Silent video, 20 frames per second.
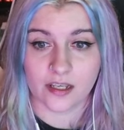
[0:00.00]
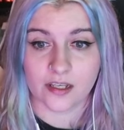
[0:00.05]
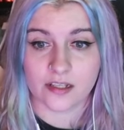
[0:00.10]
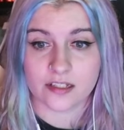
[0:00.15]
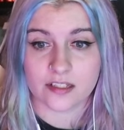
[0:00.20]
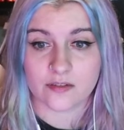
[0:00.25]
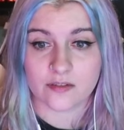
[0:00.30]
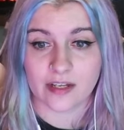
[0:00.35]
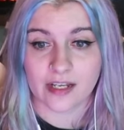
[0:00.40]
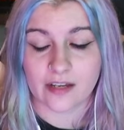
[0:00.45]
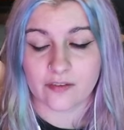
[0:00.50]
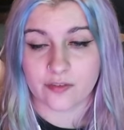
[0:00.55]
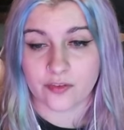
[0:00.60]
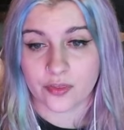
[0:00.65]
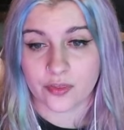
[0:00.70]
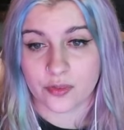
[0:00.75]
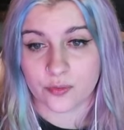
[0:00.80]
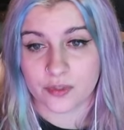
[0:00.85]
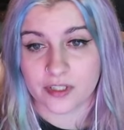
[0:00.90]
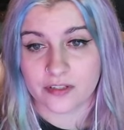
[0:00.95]
So I have
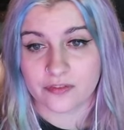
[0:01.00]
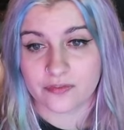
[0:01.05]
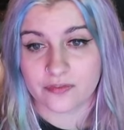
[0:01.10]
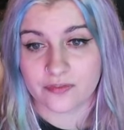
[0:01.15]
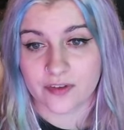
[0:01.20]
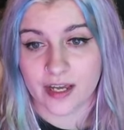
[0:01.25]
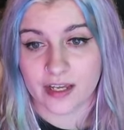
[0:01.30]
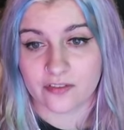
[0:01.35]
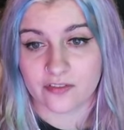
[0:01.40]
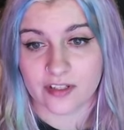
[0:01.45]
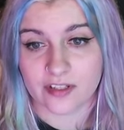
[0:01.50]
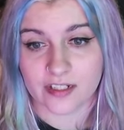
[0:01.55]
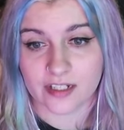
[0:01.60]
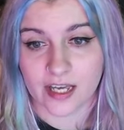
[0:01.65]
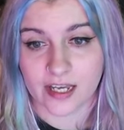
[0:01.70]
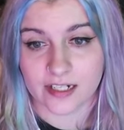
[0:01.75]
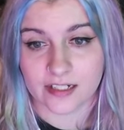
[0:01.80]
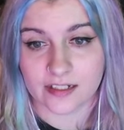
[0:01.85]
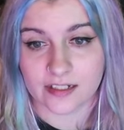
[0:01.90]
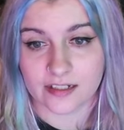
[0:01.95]
3, 5, and
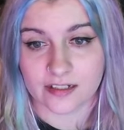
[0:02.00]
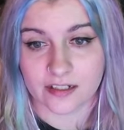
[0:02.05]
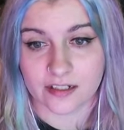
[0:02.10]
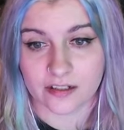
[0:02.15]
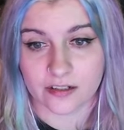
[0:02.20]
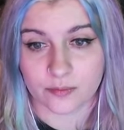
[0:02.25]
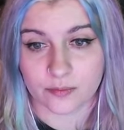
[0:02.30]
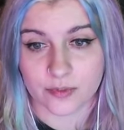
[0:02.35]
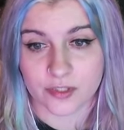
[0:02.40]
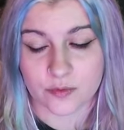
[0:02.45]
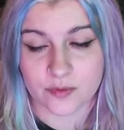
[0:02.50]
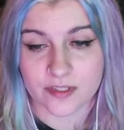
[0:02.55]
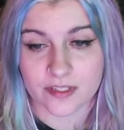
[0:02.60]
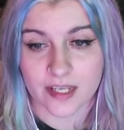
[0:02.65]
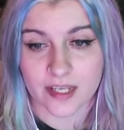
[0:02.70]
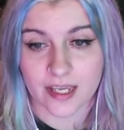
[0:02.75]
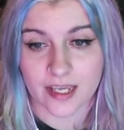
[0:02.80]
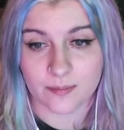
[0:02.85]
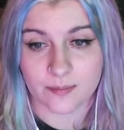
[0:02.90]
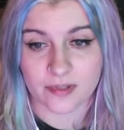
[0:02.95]
9 in here, which was
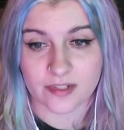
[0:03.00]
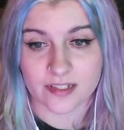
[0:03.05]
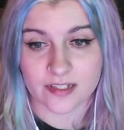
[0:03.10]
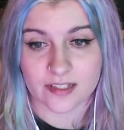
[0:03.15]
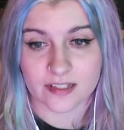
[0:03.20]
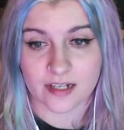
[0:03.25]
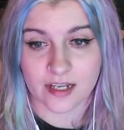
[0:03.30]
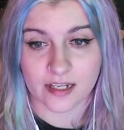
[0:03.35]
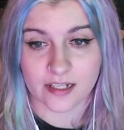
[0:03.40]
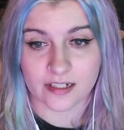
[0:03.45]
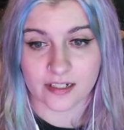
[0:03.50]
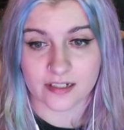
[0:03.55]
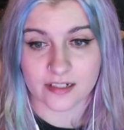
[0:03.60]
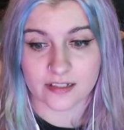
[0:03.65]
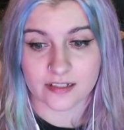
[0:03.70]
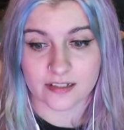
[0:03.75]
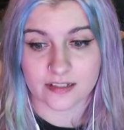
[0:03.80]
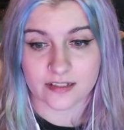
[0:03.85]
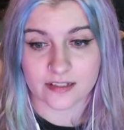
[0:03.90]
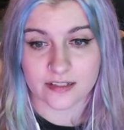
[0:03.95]
8 plus 9
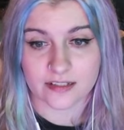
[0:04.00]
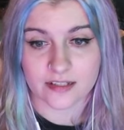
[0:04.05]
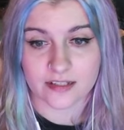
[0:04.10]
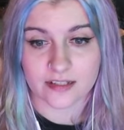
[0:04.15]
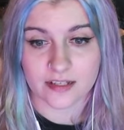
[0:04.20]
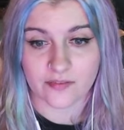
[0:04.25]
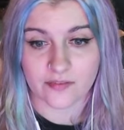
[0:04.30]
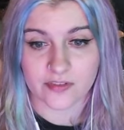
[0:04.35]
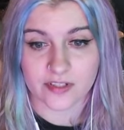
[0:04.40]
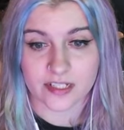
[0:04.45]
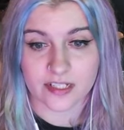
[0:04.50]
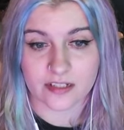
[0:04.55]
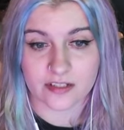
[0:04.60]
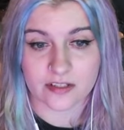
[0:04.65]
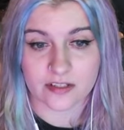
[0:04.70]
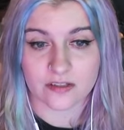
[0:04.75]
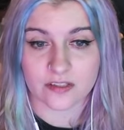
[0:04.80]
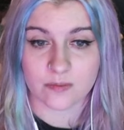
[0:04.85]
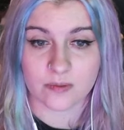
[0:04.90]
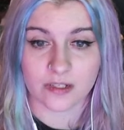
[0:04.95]
is 17.
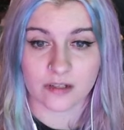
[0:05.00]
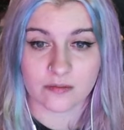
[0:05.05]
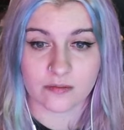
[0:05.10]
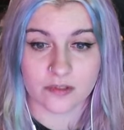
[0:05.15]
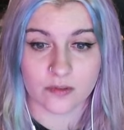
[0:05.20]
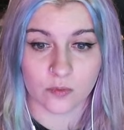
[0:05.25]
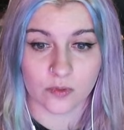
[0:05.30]
So this becomes a 1.